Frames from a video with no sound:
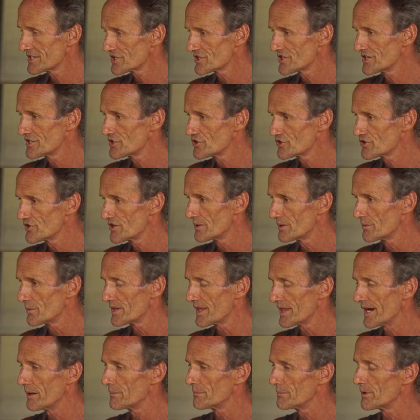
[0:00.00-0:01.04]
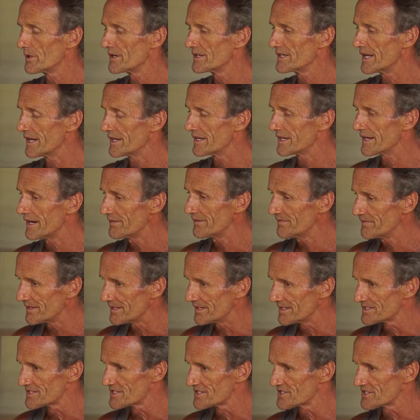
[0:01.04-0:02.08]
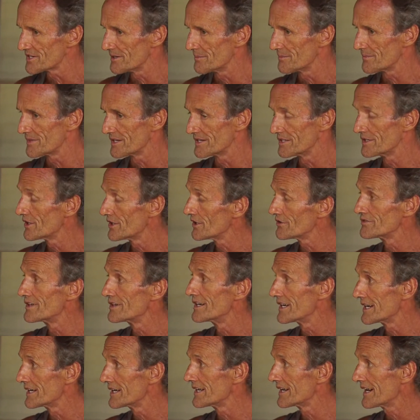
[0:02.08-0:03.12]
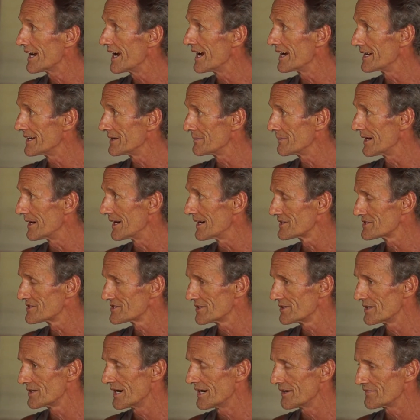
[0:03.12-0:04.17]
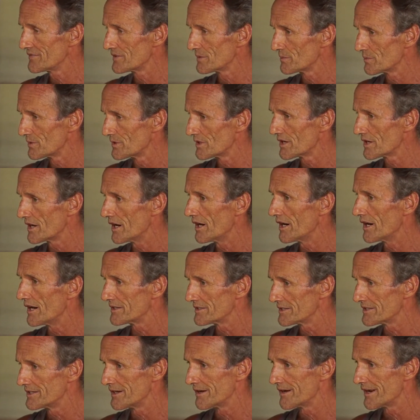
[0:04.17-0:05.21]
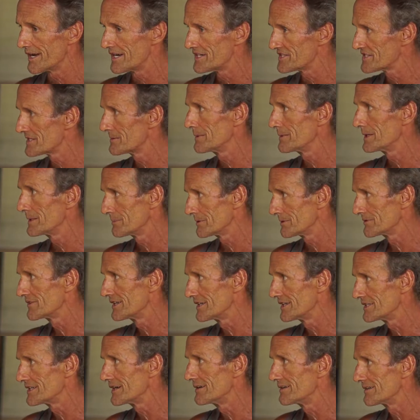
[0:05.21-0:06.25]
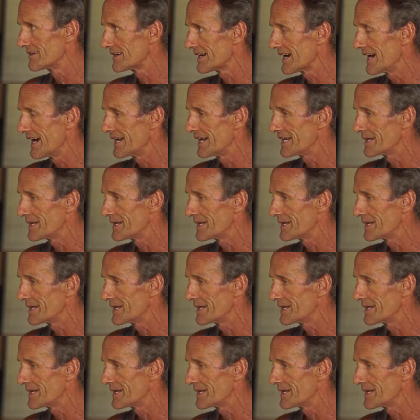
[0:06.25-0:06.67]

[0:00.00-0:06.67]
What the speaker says: actually true. Without putting any effort into something, you're not really going to get anywhere. So you have to work hard. You know, lazy people really don't get